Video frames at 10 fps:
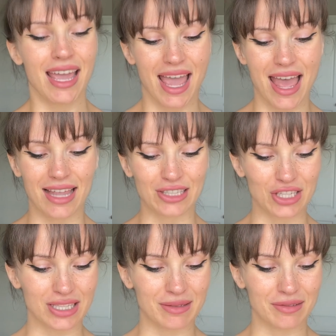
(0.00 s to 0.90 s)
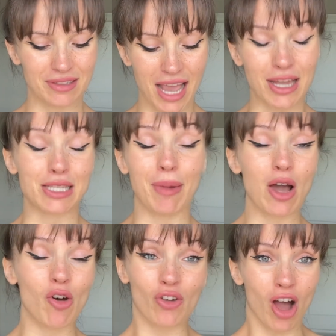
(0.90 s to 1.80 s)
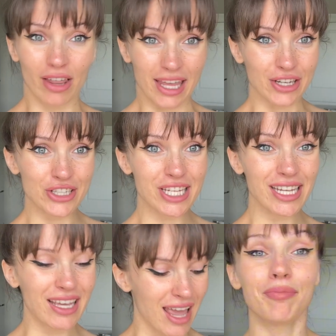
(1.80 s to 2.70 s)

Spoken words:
and just my overall energy.